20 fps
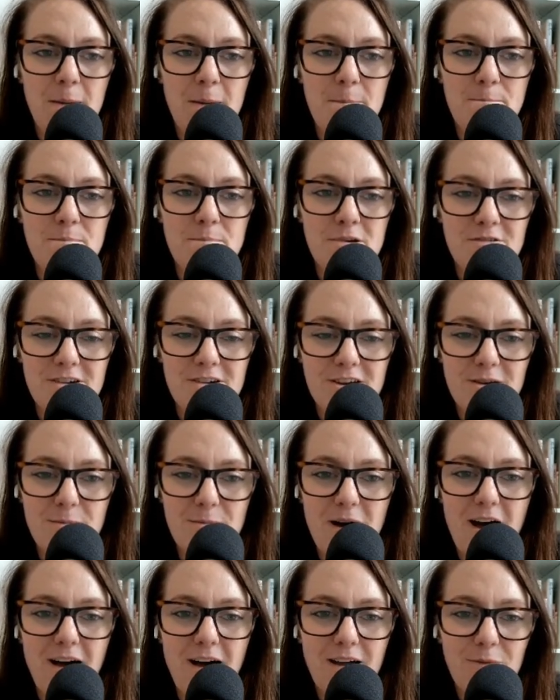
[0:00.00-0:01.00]

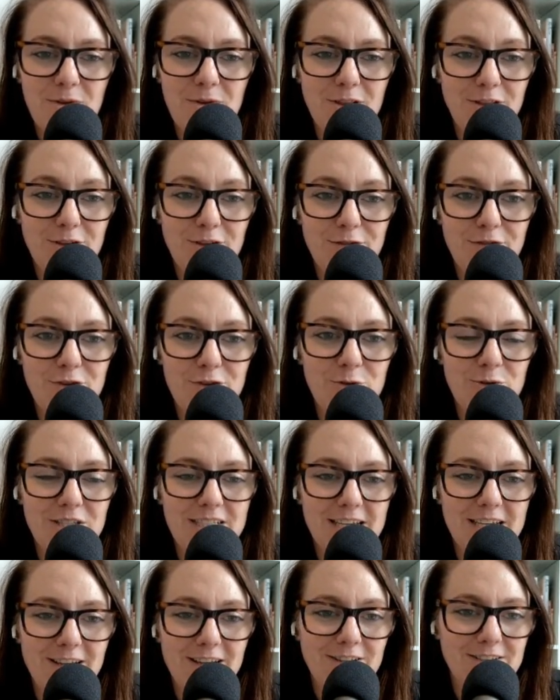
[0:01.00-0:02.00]
Miriam, I would love you
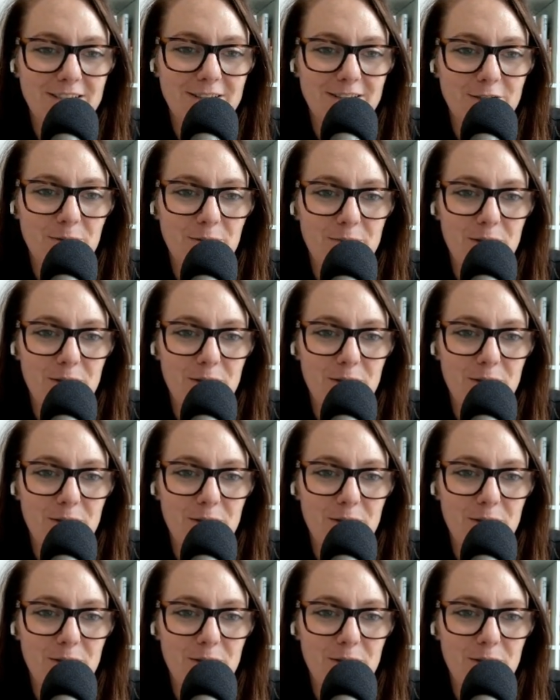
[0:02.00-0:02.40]
to tell us a little